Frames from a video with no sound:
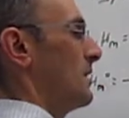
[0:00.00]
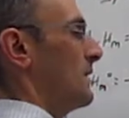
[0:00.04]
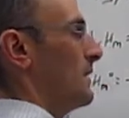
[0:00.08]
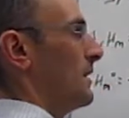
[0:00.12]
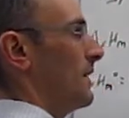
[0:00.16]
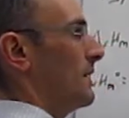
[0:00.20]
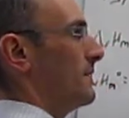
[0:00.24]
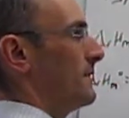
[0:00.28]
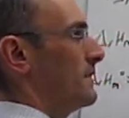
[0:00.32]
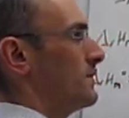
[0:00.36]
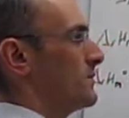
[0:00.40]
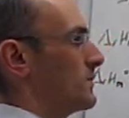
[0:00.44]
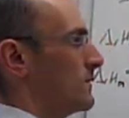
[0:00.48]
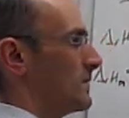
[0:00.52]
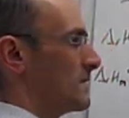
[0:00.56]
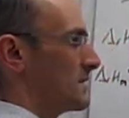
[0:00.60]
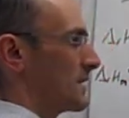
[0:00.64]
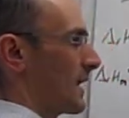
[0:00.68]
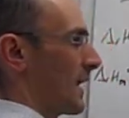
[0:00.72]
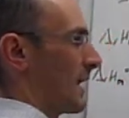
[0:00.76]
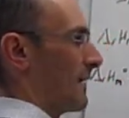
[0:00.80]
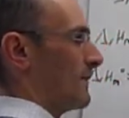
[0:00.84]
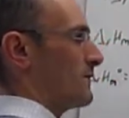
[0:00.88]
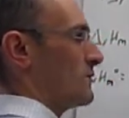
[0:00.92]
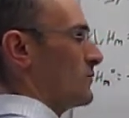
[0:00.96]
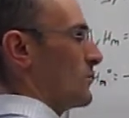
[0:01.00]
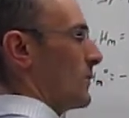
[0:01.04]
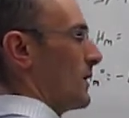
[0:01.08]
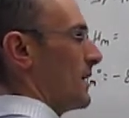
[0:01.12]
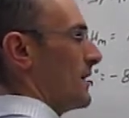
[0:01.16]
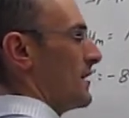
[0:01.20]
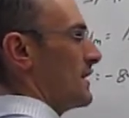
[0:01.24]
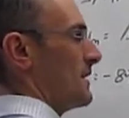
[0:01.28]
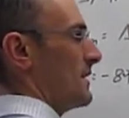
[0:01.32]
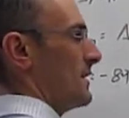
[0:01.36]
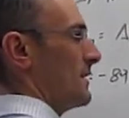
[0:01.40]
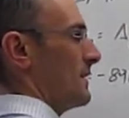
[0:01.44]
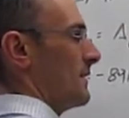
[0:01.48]
And then to this I have to
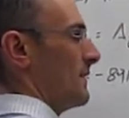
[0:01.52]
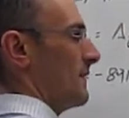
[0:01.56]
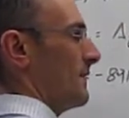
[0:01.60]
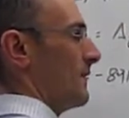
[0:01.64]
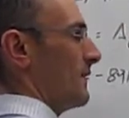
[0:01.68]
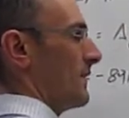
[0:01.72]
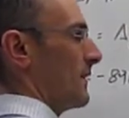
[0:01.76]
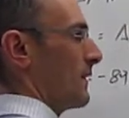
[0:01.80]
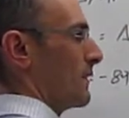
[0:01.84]
add the